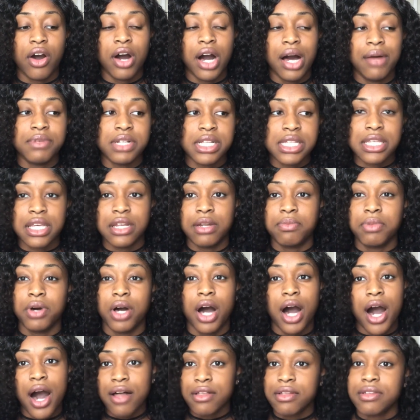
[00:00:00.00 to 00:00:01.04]
oh, I'm just going to
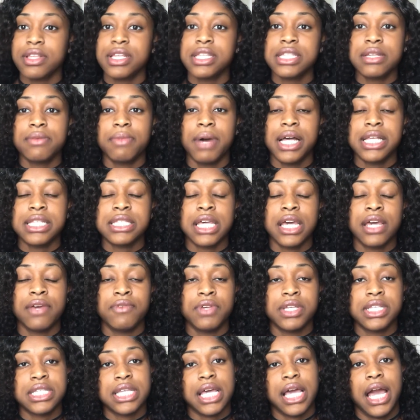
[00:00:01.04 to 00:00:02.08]
put all of this in my
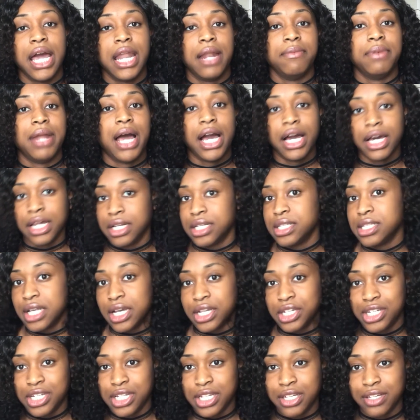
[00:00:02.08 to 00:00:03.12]
savings and I'm not going to
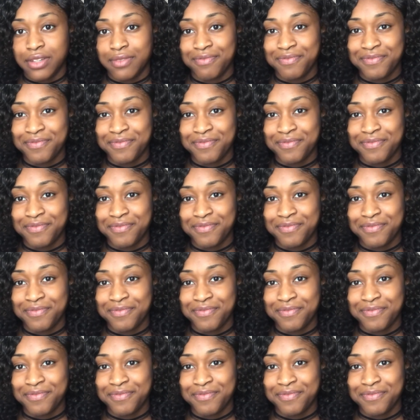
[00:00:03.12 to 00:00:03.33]
touch it.